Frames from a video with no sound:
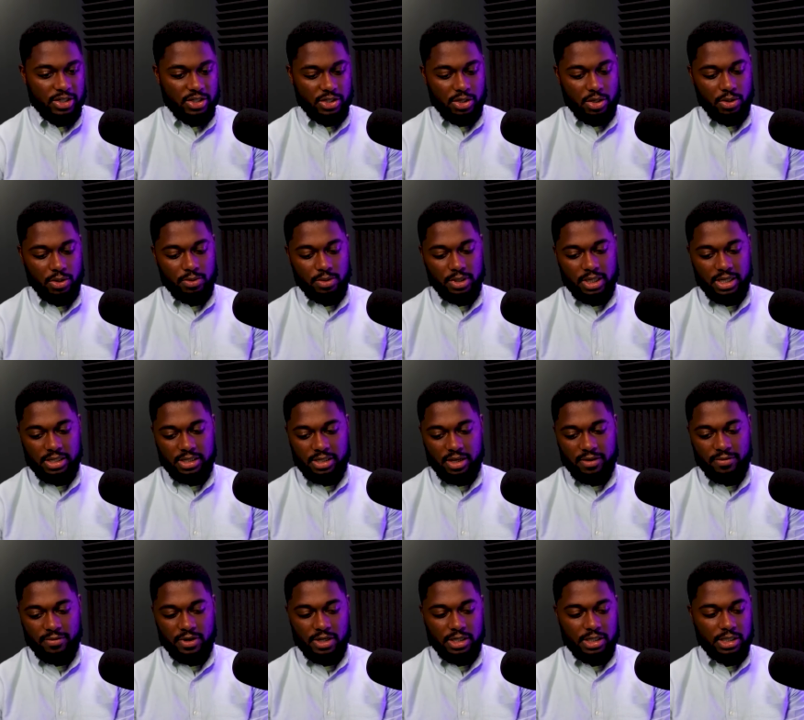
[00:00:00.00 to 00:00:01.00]
So let's say,
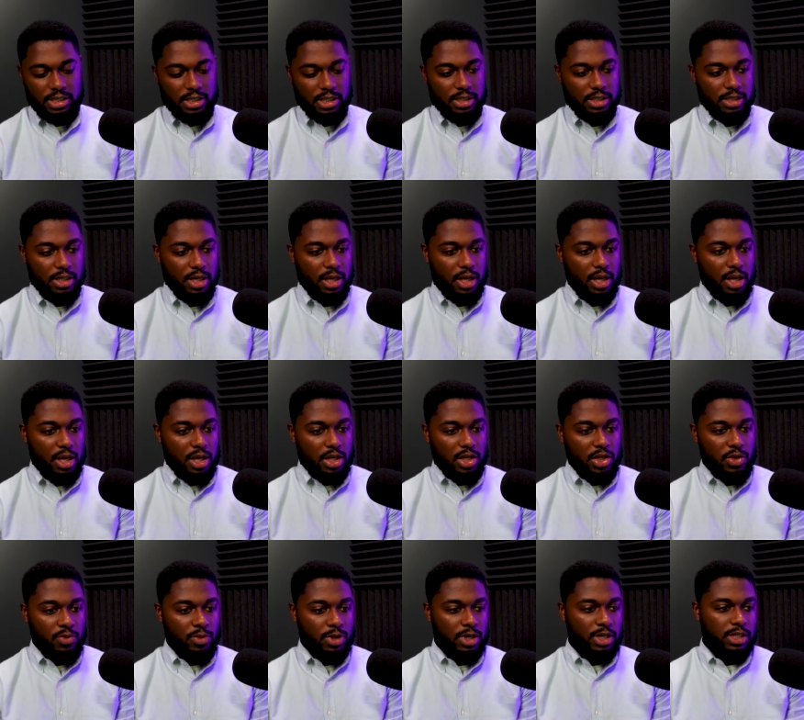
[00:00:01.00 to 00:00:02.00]
for instance,
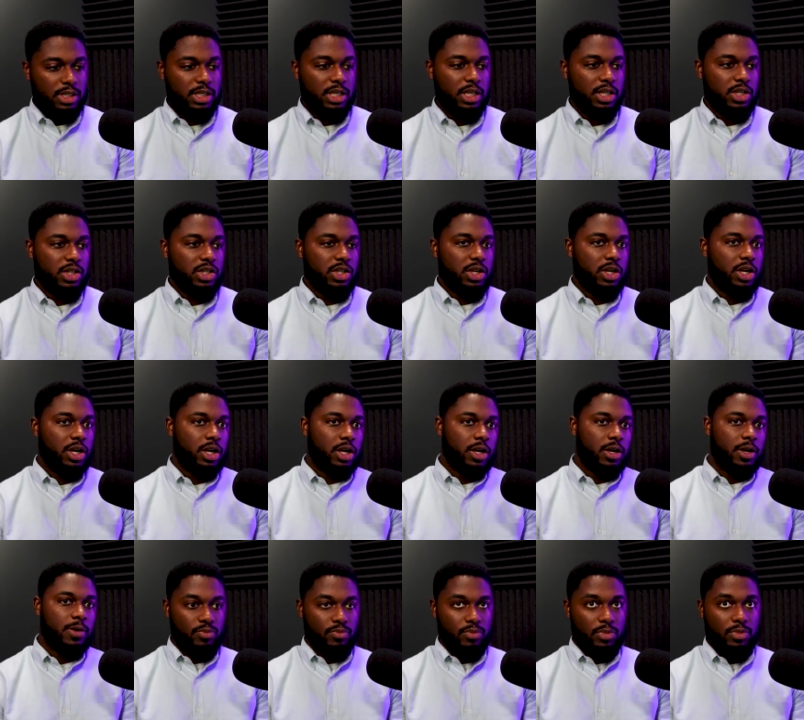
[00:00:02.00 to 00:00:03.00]
you want to teach
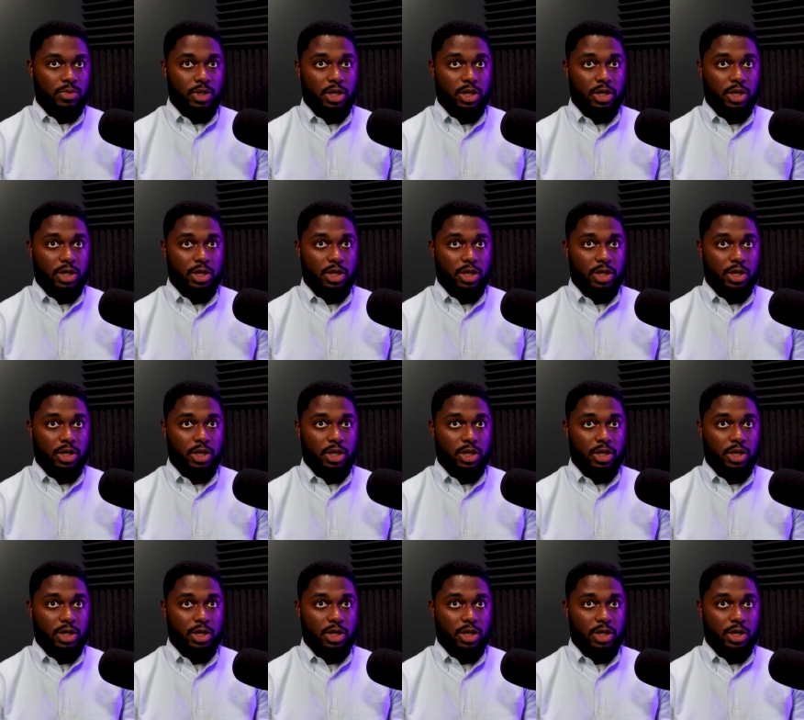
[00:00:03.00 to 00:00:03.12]
your